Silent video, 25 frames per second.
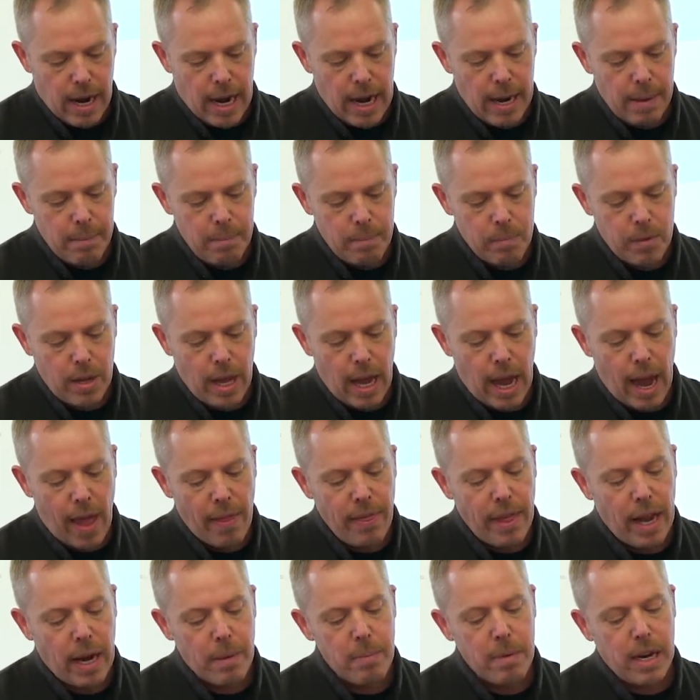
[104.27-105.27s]
Um,
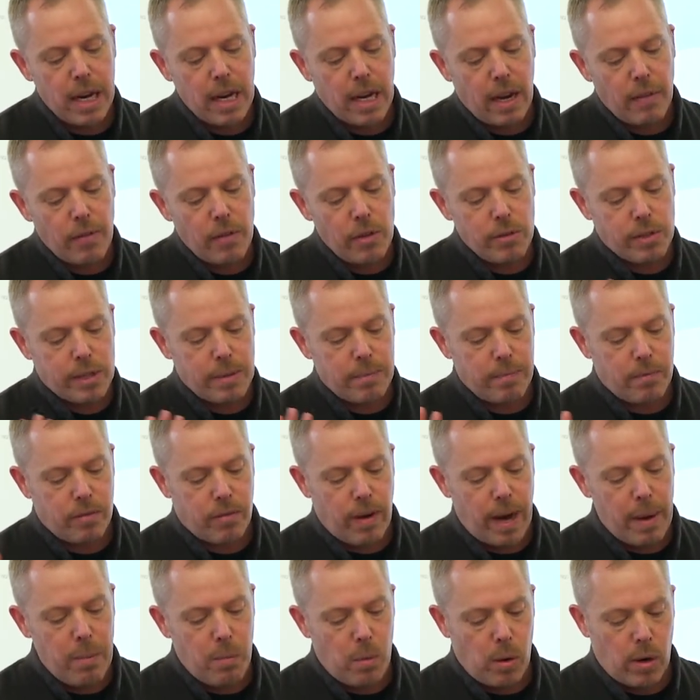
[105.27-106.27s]
and then I'm going to give you some
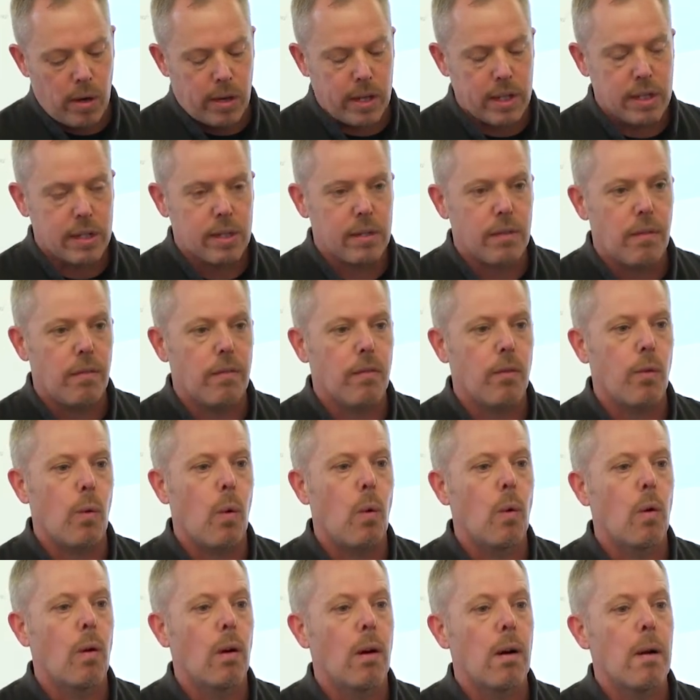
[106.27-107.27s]
frameworks
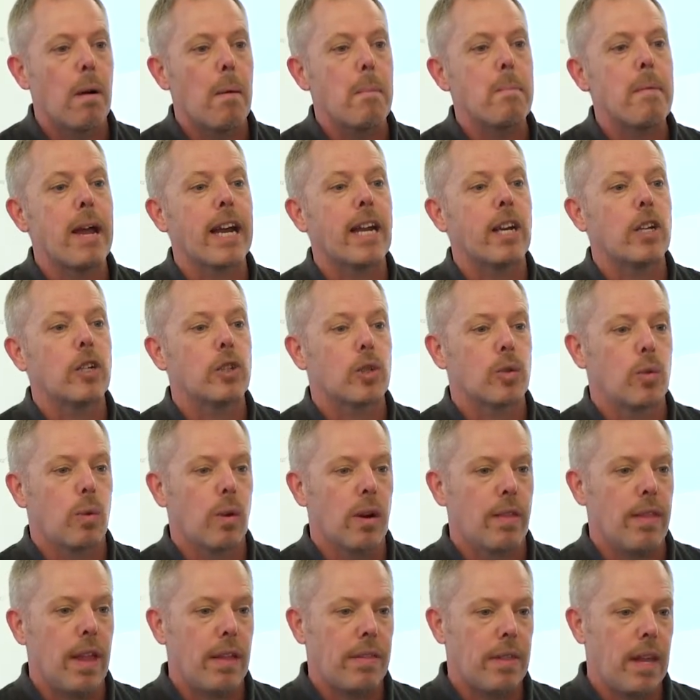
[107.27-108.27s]
for making
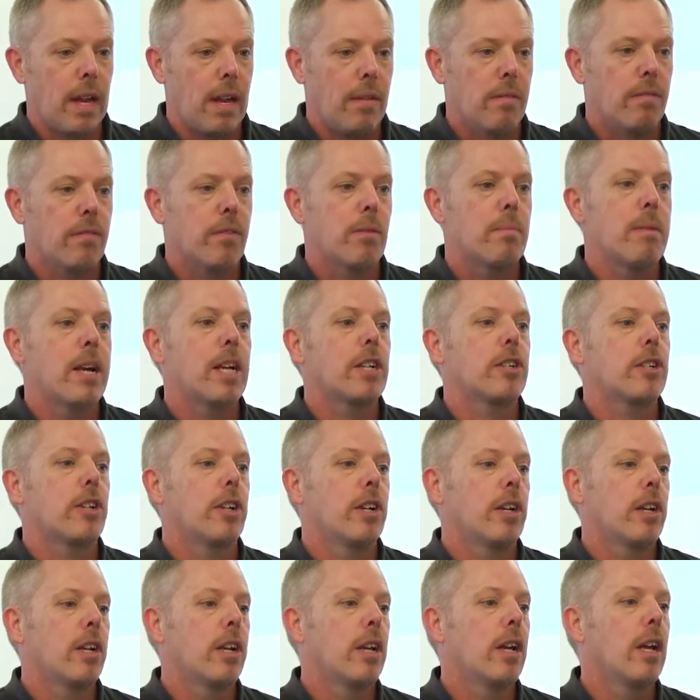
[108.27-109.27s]
sure that the
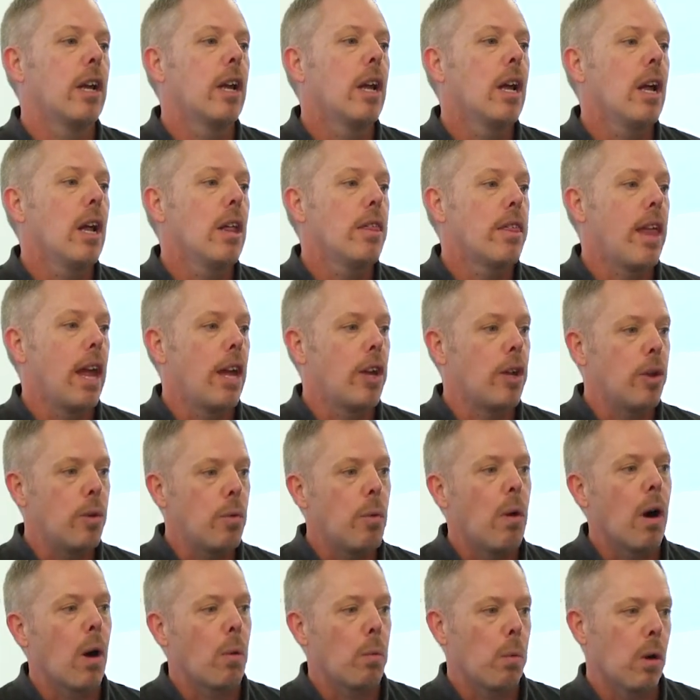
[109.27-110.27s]
information that
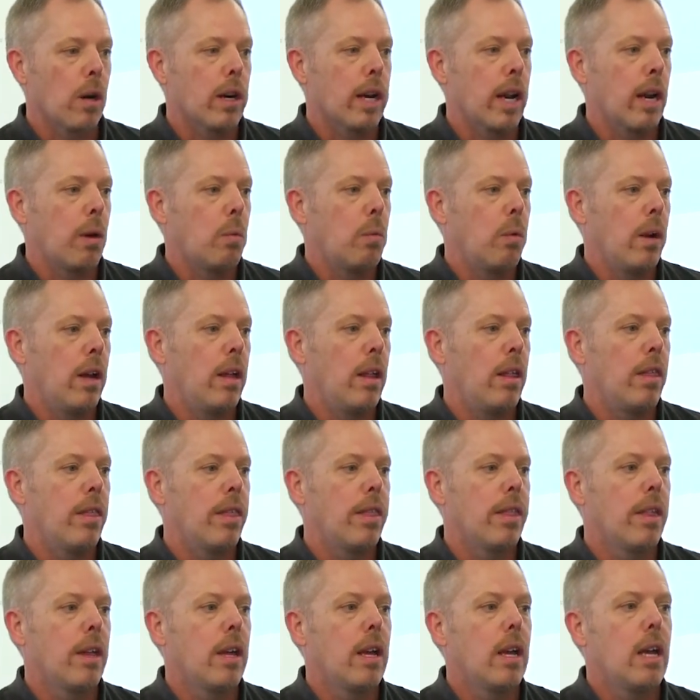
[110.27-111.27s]
you are working
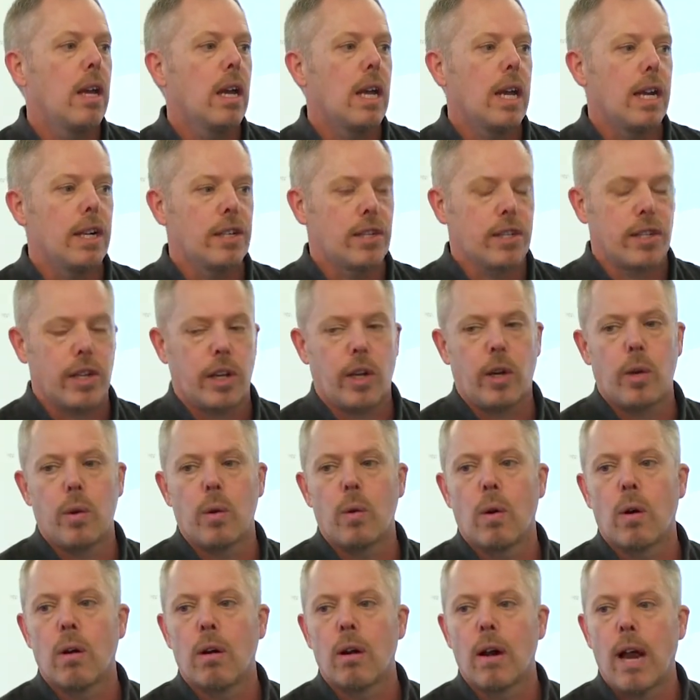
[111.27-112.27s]
with is
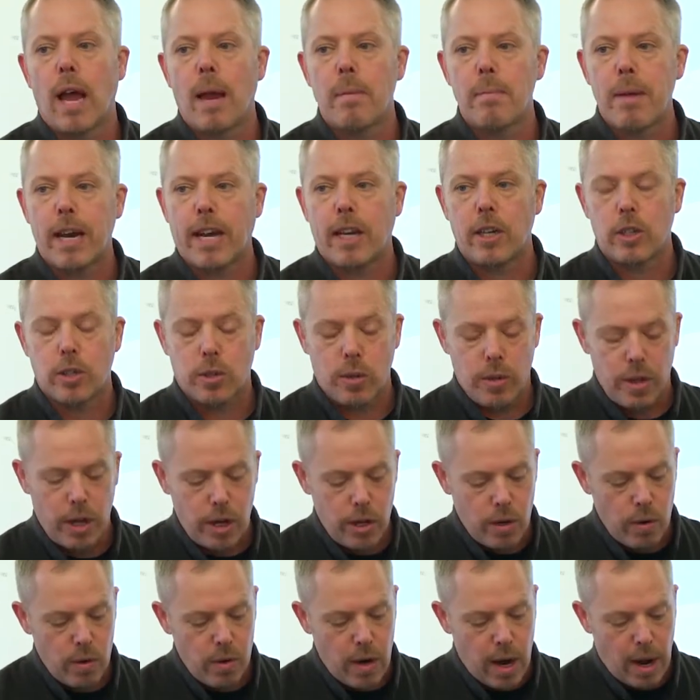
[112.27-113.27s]
secure and making sure
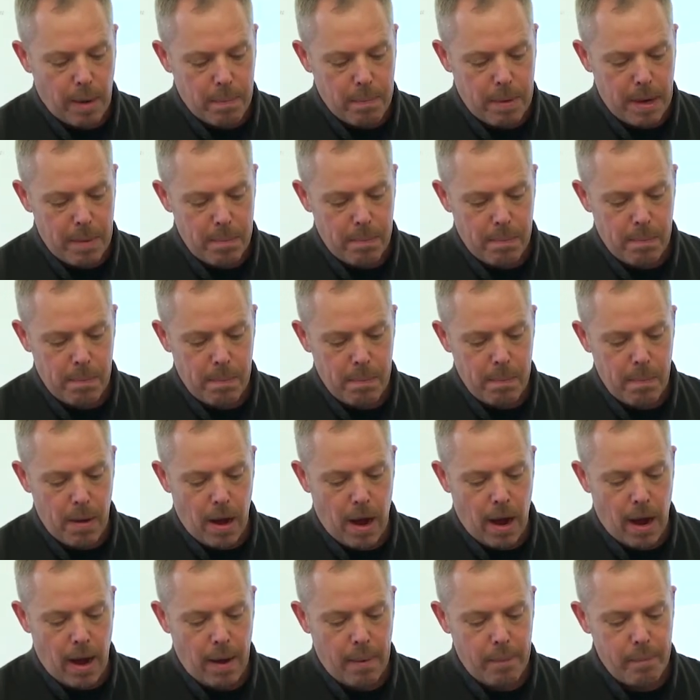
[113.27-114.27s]
that you're not,
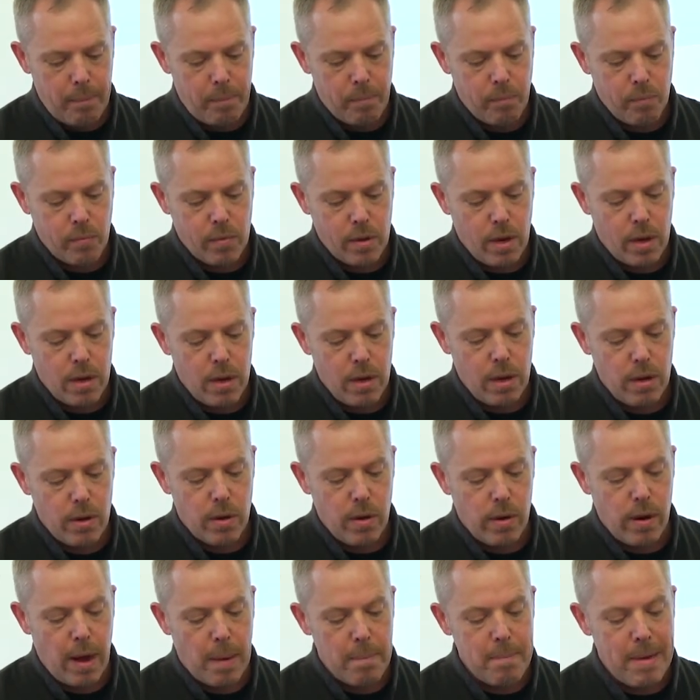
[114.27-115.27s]
um,
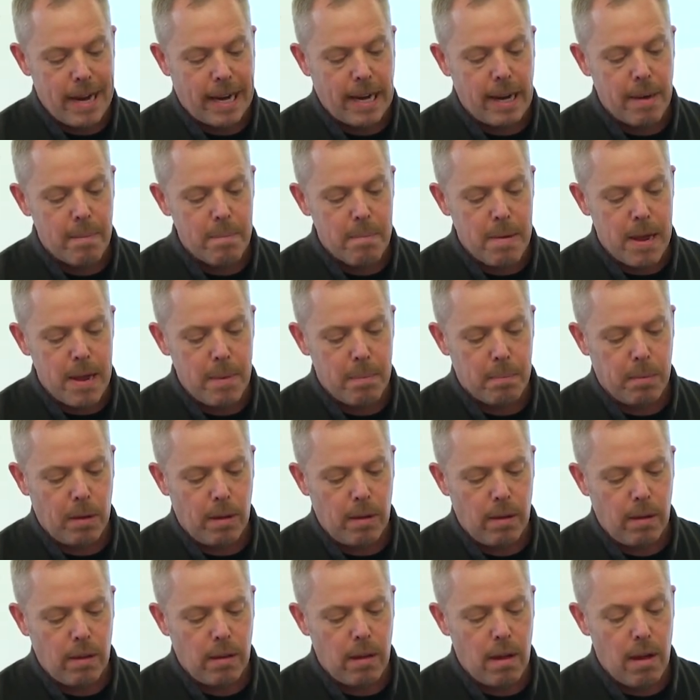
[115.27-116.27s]
you're not making
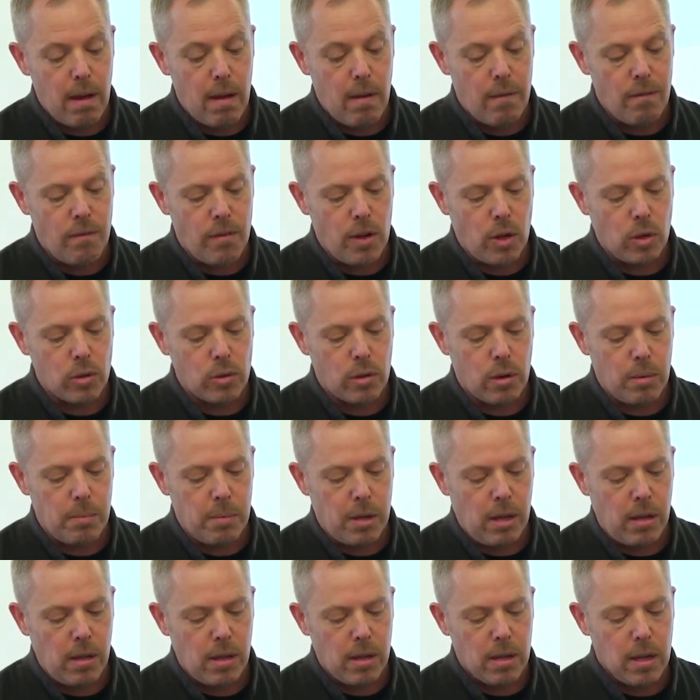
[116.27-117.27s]
people
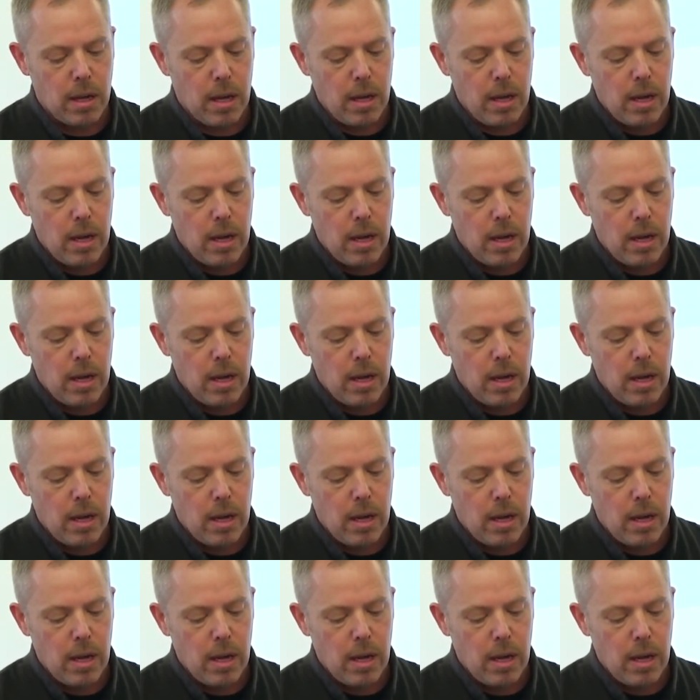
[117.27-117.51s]
vulnerable.